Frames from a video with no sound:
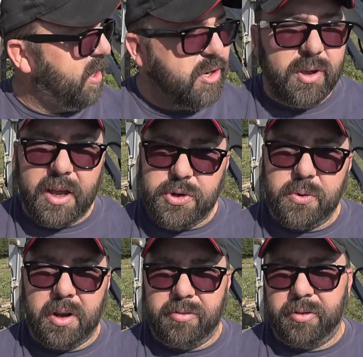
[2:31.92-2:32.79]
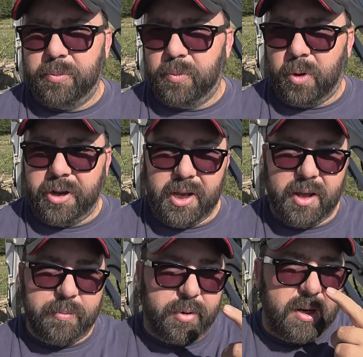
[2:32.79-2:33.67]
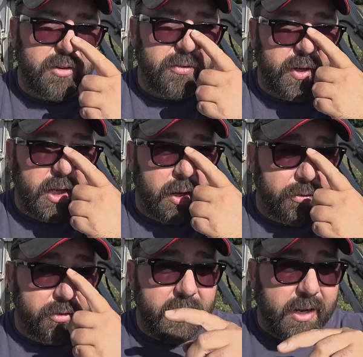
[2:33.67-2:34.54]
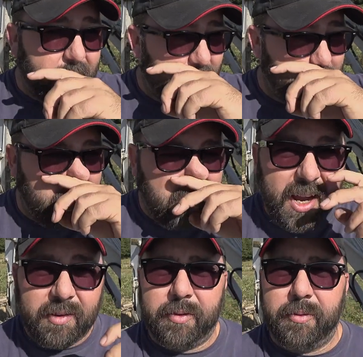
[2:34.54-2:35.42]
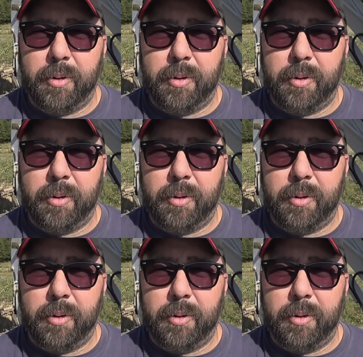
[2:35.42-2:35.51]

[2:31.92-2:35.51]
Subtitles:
As you'll know from one of the previous videos, the digger has been away for